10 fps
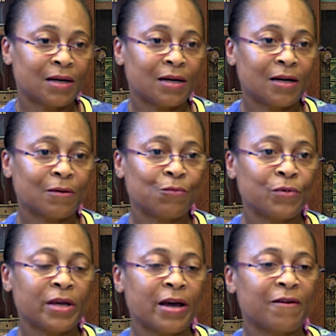Uh,
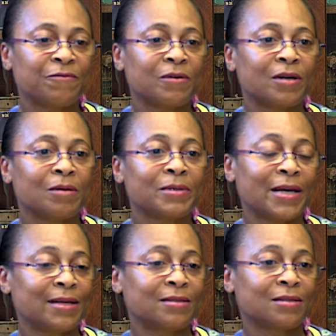we have uh,
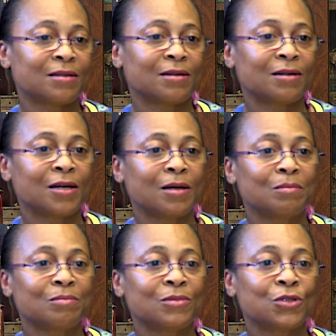guest
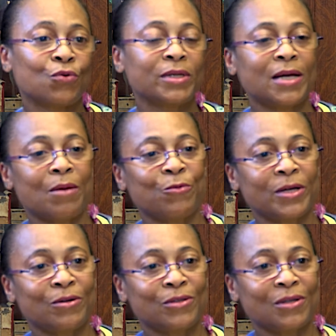um, storytime
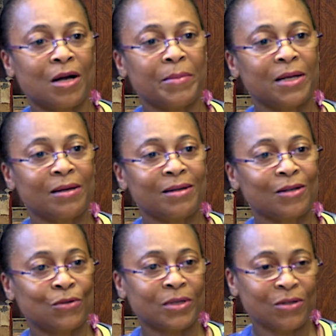readers coming in,
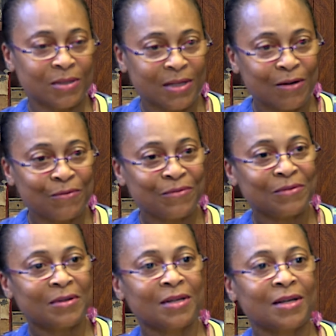including yourself.
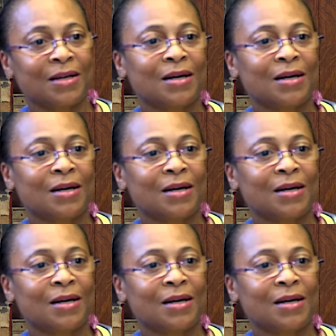Yes.